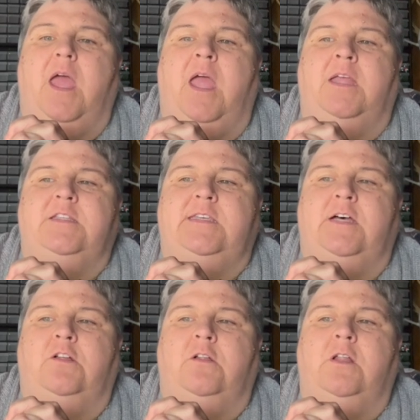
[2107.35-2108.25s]

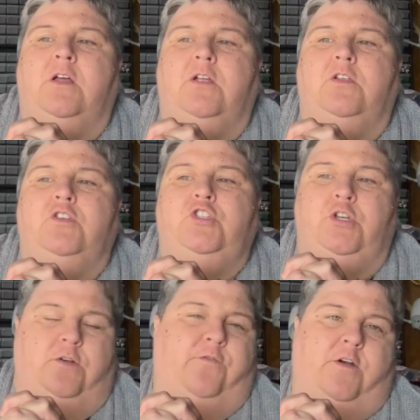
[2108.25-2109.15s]
until
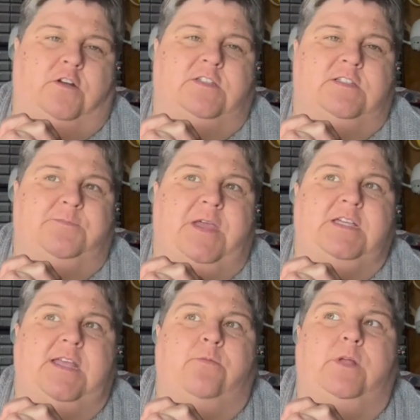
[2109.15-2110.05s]
June 1st,
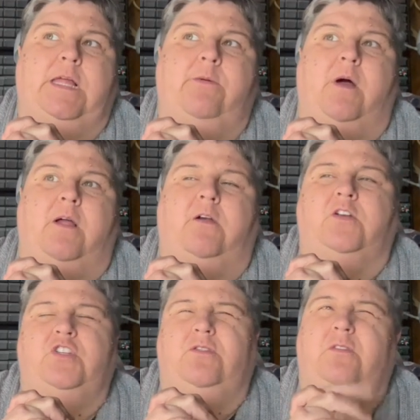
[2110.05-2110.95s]
because I really want,
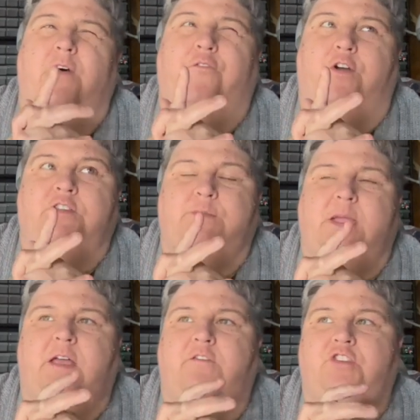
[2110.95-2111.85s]
or the first
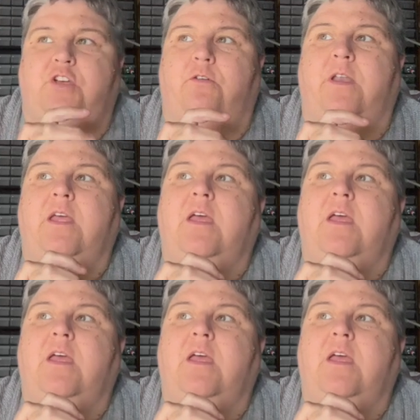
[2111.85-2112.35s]
week of June,